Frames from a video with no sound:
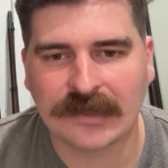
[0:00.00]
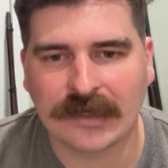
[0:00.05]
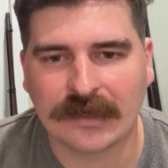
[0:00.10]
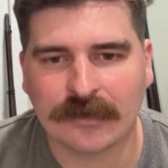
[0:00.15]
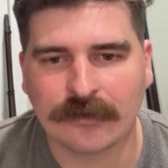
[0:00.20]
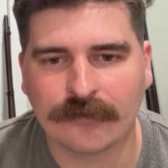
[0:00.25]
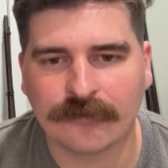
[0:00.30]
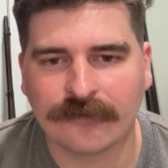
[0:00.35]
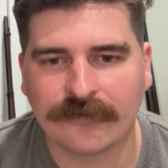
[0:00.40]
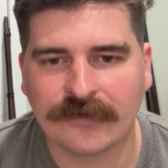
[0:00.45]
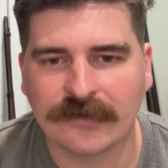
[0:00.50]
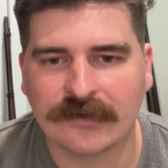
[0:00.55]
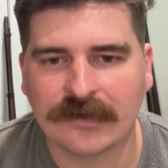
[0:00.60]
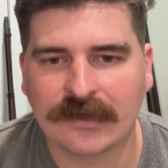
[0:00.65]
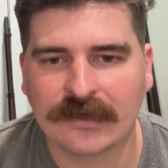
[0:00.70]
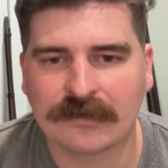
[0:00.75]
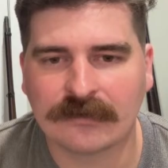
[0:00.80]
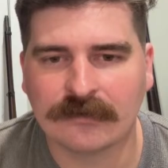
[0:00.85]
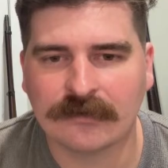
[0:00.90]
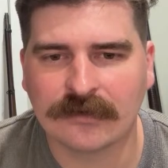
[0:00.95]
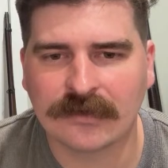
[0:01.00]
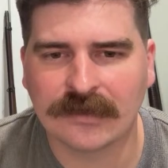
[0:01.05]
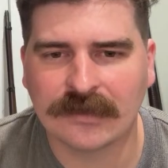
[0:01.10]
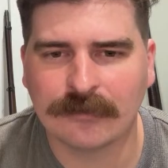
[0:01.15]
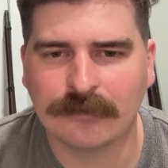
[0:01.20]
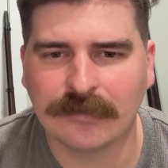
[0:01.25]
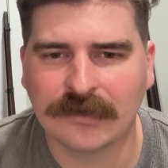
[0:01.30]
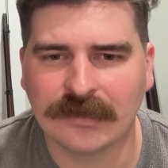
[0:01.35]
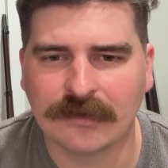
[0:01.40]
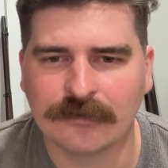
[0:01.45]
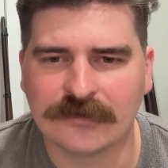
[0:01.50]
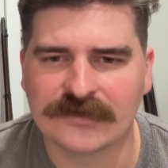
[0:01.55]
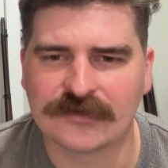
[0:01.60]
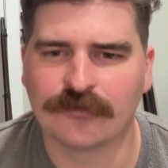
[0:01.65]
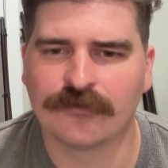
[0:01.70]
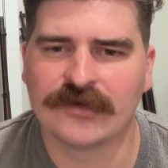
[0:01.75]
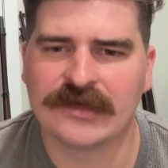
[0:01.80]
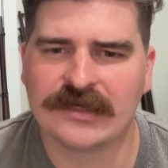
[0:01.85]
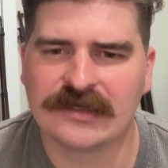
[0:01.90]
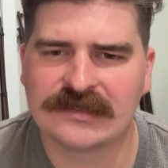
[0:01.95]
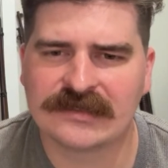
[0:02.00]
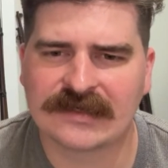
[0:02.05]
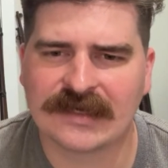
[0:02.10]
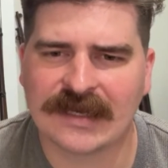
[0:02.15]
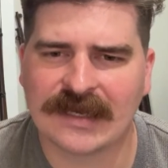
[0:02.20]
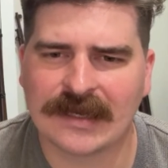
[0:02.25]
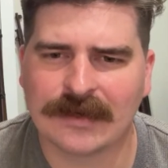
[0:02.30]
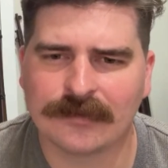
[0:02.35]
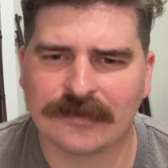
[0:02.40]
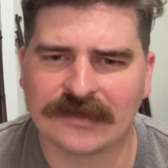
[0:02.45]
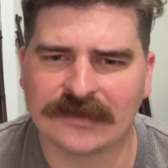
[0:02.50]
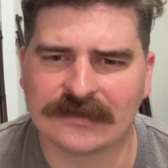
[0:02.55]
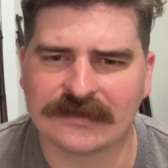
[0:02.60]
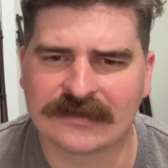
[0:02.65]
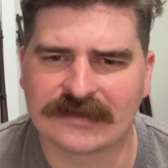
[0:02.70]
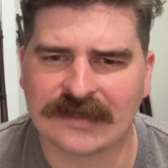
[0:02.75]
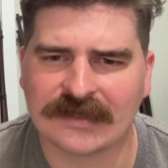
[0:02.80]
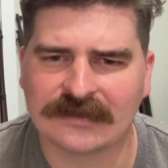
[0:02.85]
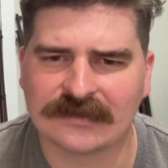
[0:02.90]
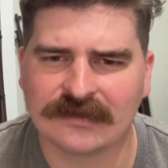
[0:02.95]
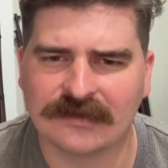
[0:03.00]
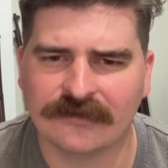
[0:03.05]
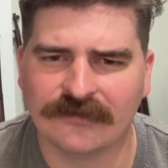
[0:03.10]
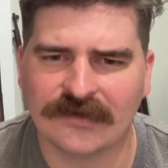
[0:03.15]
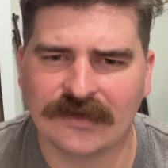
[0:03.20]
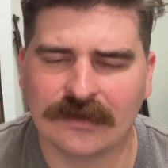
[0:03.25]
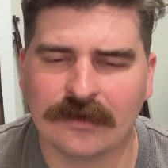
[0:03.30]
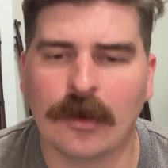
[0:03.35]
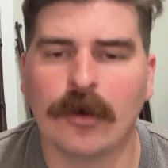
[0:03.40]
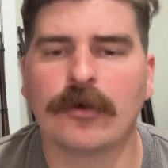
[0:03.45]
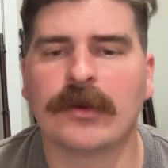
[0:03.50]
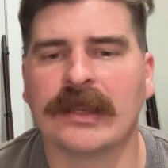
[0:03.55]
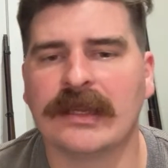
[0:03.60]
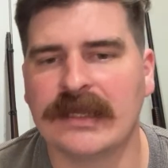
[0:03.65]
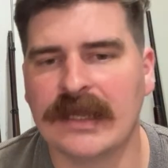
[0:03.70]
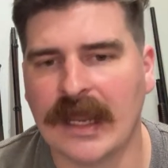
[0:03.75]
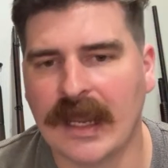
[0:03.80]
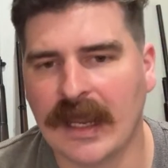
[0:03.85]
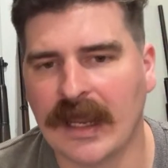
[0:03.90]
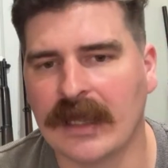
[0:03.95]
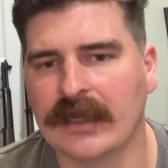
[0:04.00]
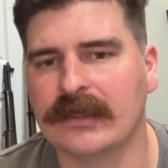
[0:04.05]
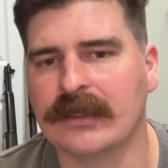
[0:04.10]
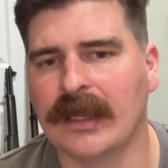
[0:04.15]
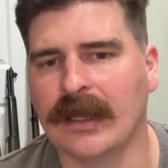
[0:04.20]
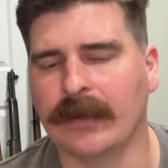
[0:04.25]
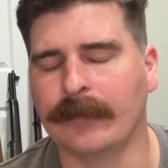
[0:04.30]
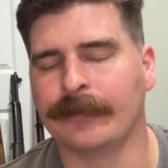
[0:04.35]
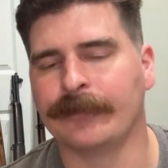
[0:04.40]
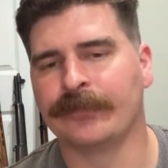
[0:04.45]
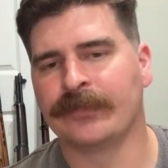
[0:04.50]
I don't feel like looking, but it was re-stamped and set to the Okay, yeah.